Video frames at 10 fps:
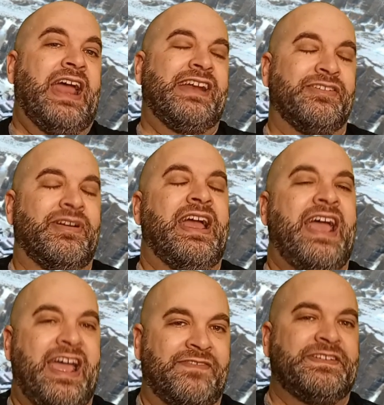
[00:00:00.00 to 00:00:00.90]
I don't
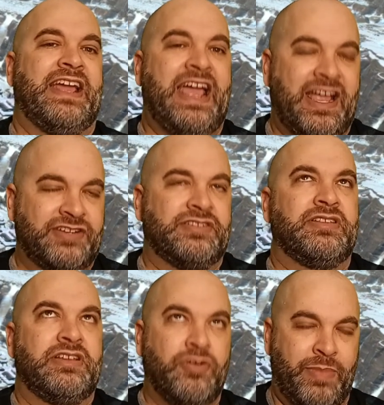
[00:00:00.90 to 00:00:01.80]
have to
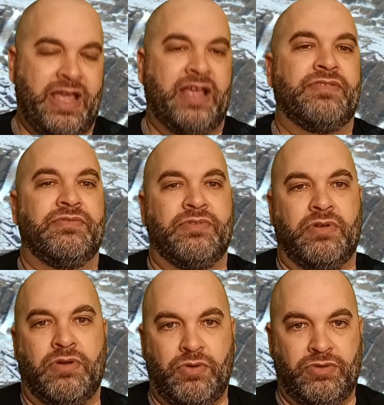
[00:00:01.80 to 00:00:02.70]
actually go back through the
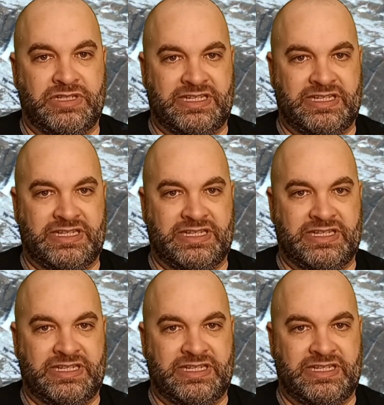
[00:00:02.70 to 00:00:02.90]
whole